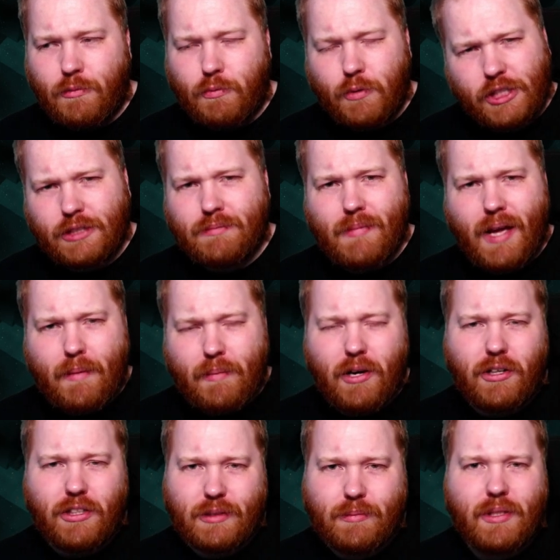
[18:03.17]
which is maybe
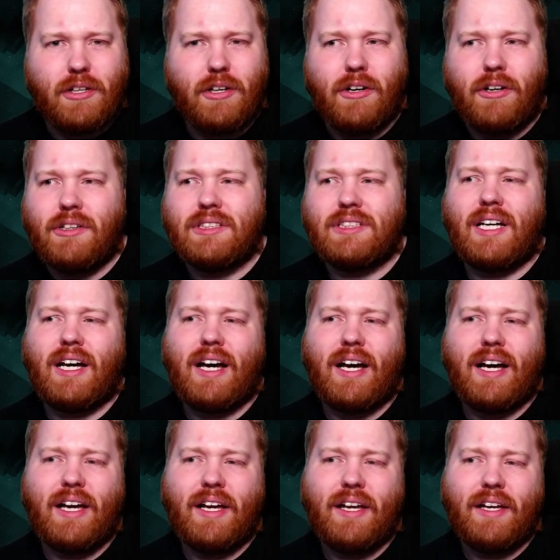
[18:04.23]
also because
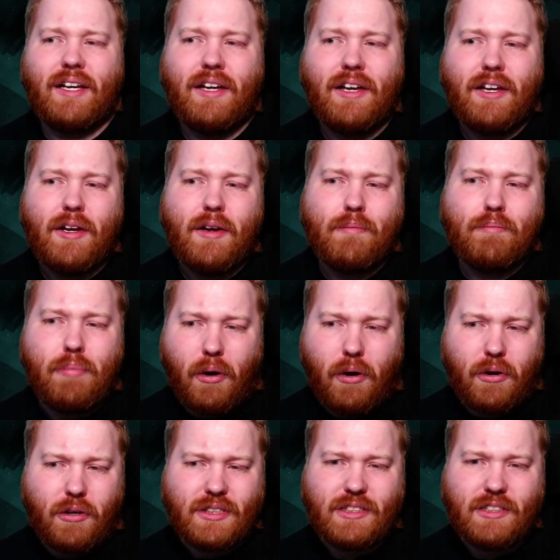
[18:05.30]
I
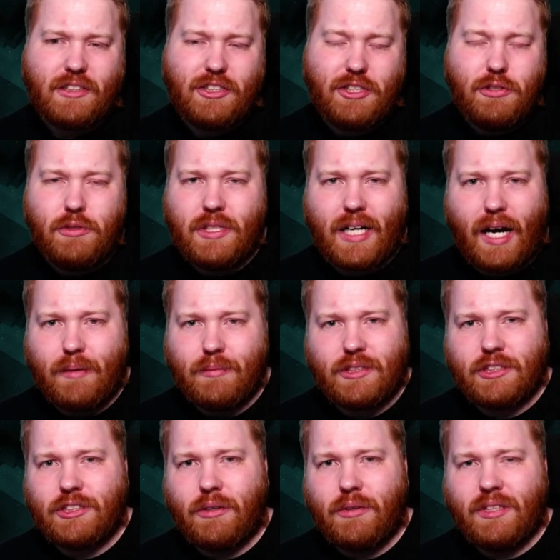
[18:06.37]
paused 2 times or
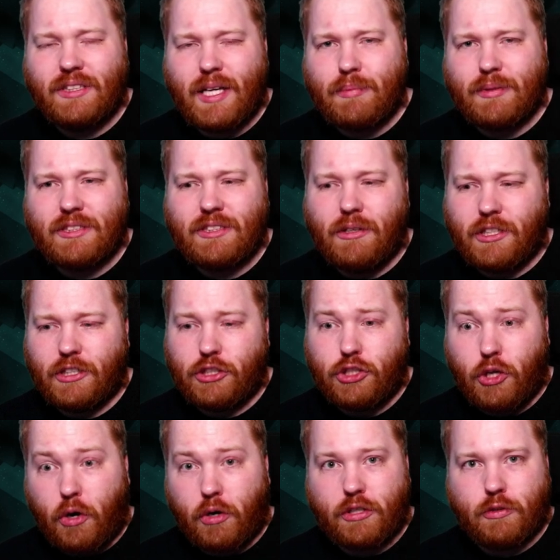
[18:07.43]
so in the episode and
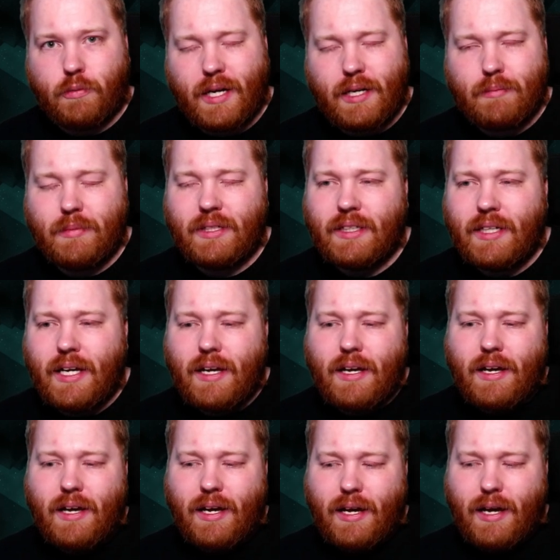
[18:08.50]
talked quite a bit.
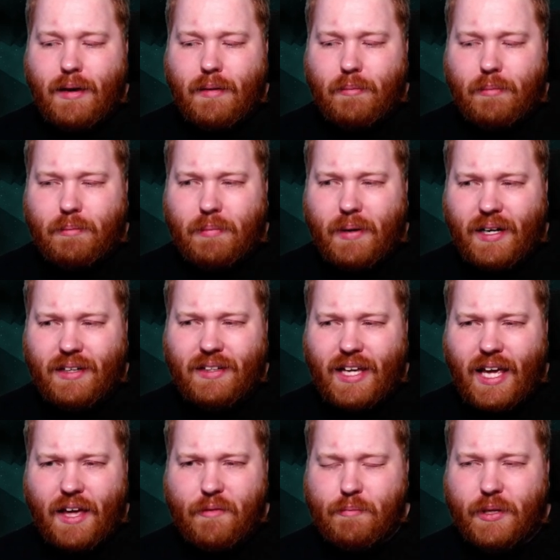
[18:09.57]
But
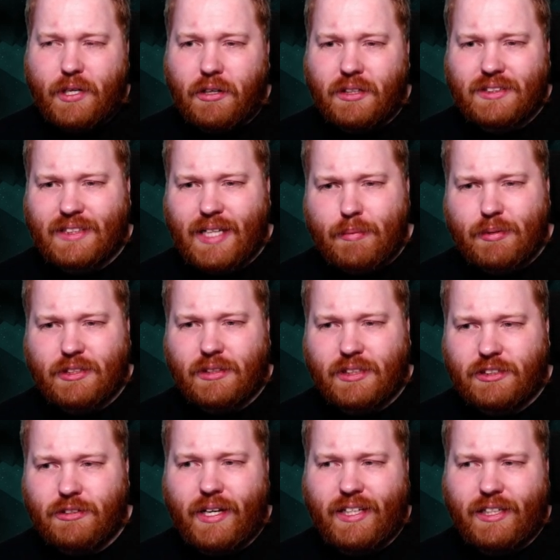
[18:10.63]
yeah, because this episode is
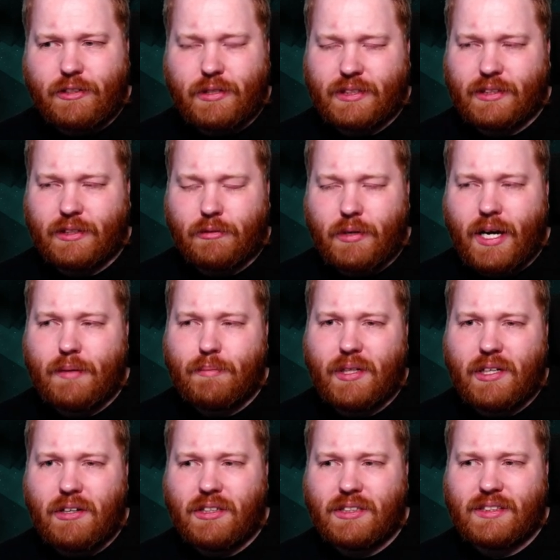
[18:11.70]
so interesting, right?
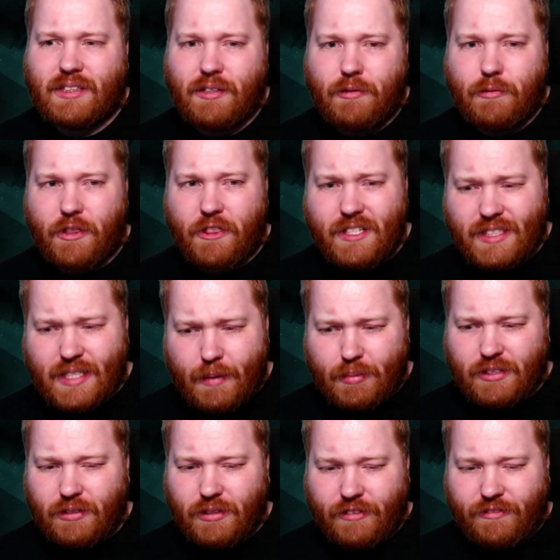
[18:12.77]
Because with this
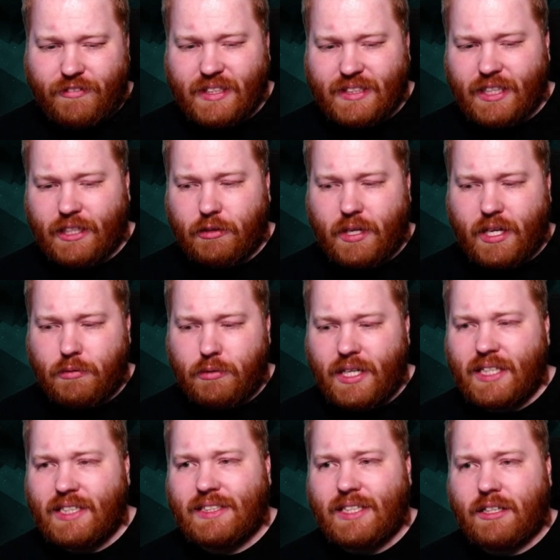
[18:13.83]
episode, it feels like you can
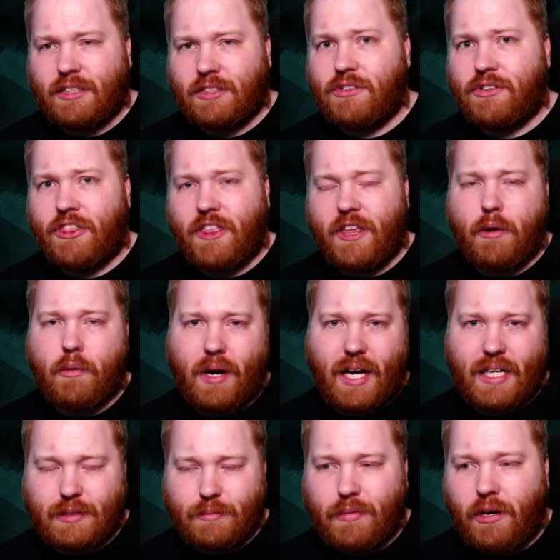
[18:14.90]
really start to
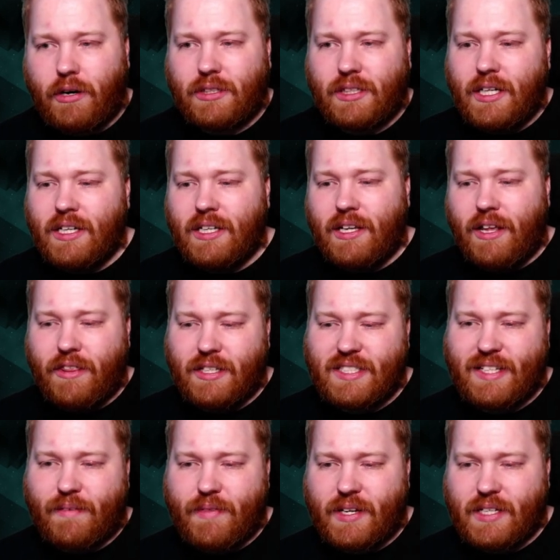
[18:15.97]
theorize about the
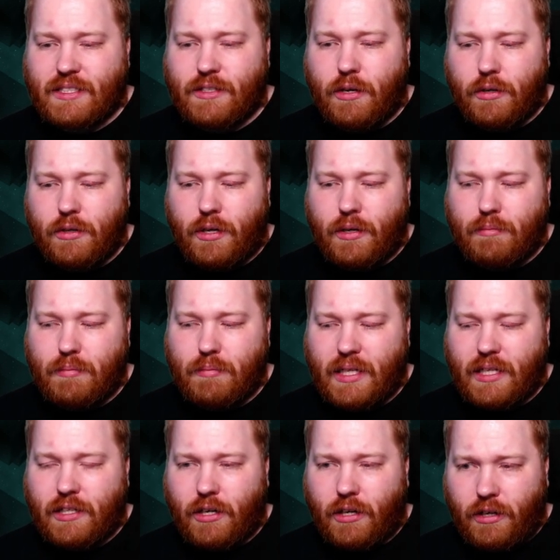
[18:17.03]
stuff that is going on.
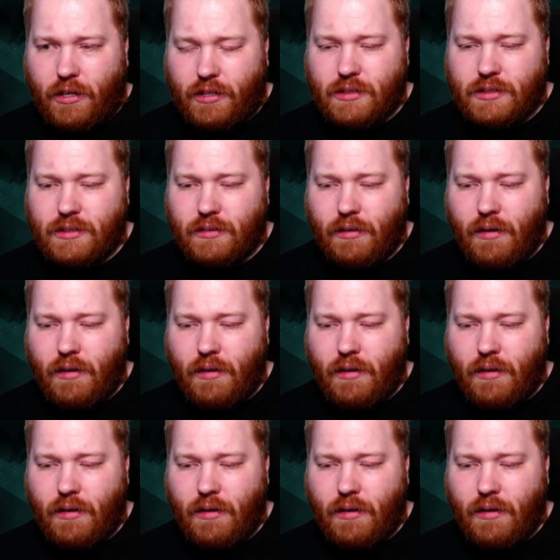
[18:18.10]
Because